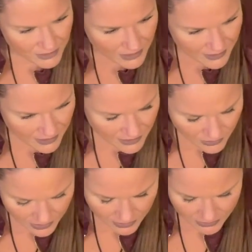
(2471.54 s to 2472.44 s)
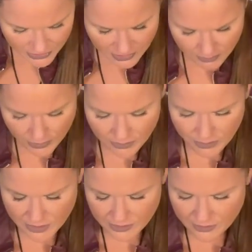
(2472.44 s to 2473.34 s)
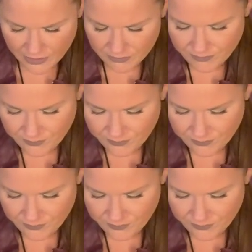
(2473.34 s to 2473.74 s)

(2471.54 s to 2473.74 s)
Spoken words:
And I know that there was a temporary break in there.